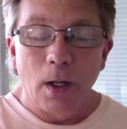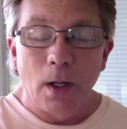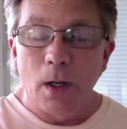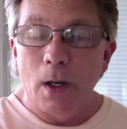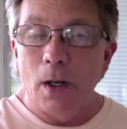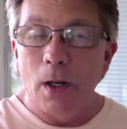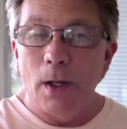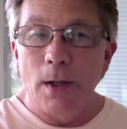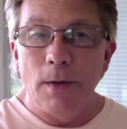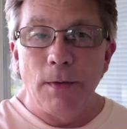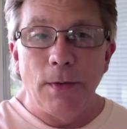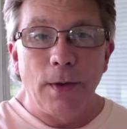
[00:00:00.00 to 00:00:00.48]

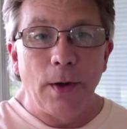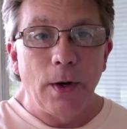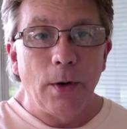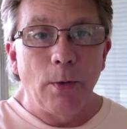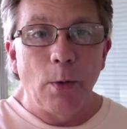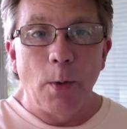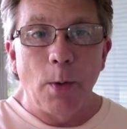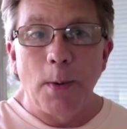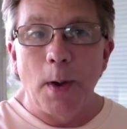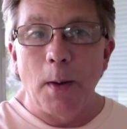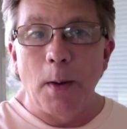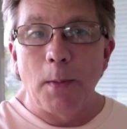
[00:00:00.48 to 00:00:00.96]
leave there.
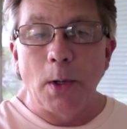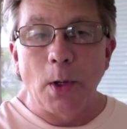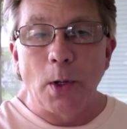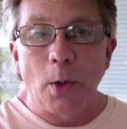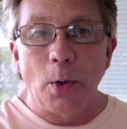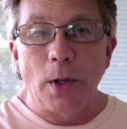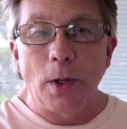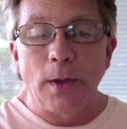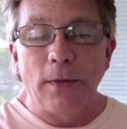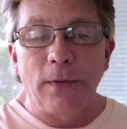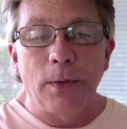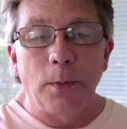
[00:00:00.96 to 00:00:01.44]
We'll probably go
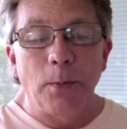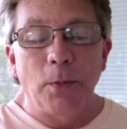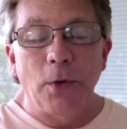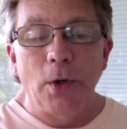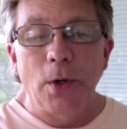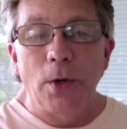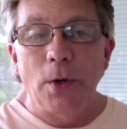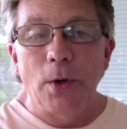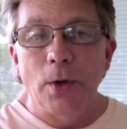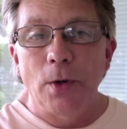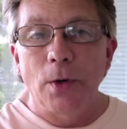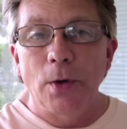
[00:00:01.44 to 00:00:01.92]
get some
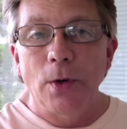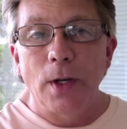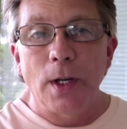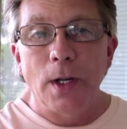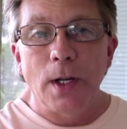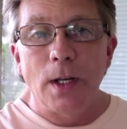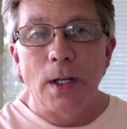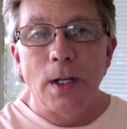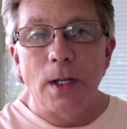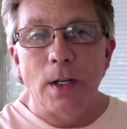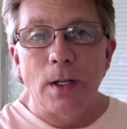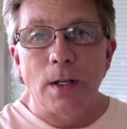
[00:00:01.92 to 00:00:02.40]
dinner
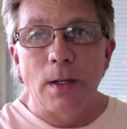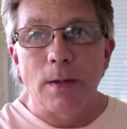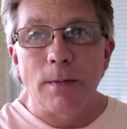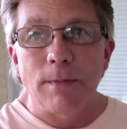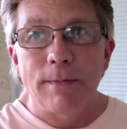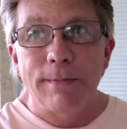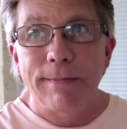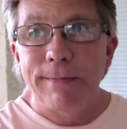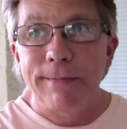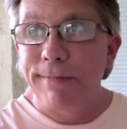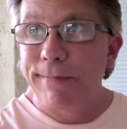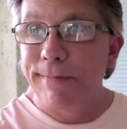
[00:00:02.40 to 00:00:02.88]

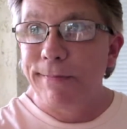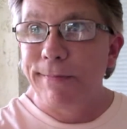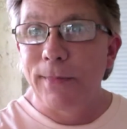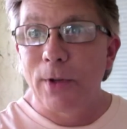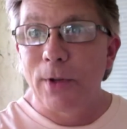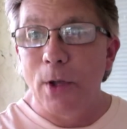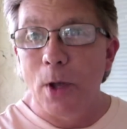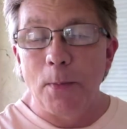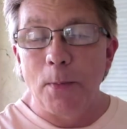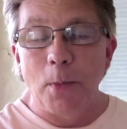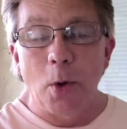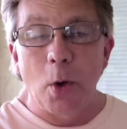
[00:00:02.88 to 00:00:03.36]
and
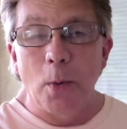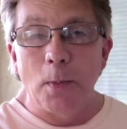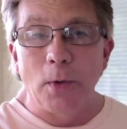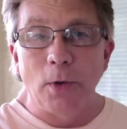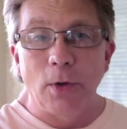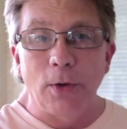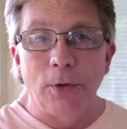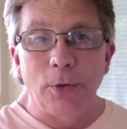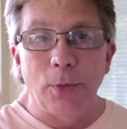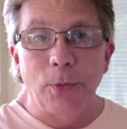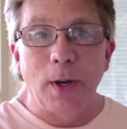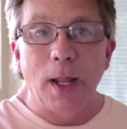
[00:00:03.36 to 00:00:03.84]
come home and
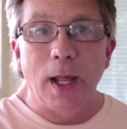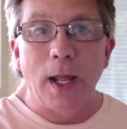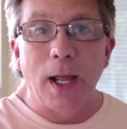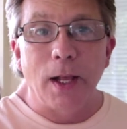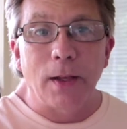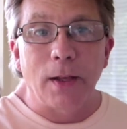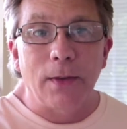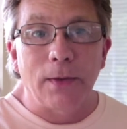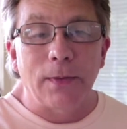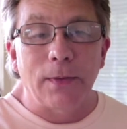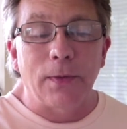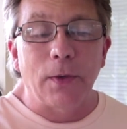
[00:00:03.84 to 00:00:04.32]
just relax.